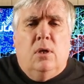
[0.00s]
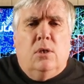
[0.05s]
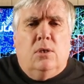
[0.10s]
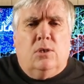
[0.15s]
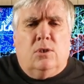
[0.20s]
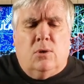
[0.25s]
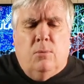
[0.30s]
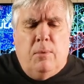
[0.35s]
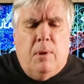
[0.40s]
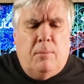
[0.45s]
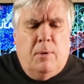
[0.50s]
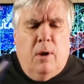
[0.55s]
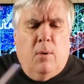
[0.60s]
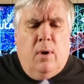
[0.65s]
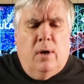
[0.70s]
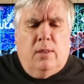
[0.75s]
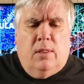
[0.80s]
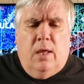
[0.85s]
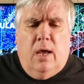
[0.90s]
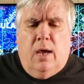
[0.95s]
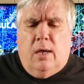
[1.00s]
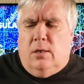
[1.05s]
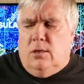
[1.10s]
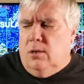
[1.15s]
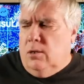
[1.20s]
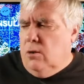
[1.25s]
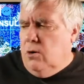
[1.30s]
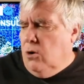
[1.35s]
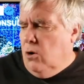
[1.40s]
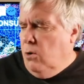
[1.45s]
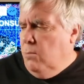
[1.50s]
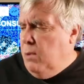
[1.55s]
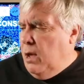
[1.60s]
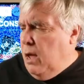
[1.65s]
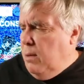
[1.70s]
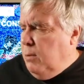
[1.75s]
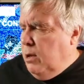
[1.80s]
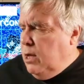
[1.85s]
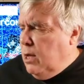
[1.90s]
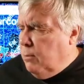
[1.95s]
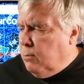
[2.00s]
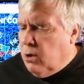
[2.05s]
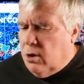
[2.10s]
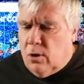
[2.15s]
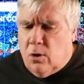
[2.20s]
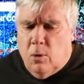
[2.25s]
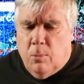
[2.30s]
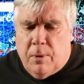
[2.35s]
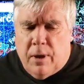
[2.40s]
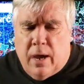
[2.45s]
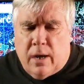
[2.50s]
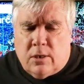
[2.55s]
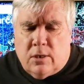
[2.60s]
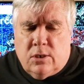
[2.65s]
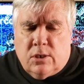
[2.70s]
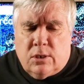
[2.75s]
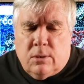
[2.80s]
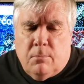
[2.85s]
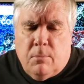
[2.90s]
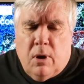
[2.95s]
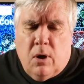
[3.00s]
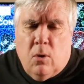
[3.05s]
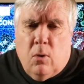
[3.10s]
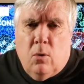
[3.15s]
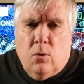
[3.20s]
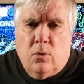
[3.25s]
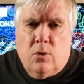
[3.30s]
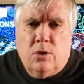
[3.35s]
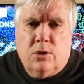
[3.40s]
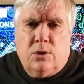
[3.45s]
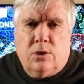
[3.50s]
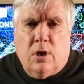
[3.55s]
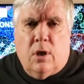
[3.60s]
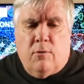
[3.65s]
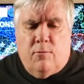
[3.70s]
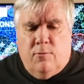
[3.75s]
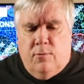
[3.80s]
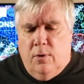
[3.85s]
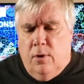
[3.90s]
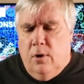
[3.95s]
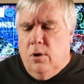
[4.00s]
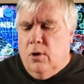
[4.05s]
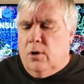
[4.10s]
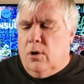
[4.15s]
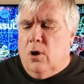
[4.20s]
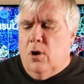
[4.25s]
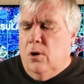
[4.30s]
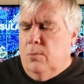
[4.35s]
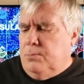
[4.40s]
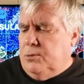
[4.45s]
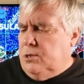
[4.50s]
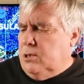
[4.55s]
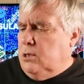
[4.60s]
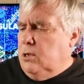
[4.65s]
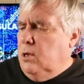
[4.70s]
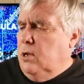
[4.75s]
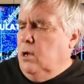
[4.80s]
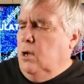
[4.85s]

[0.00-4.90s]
So maybe I want that. Or maybe I'm going to go back to some of my older stuff. GURPS.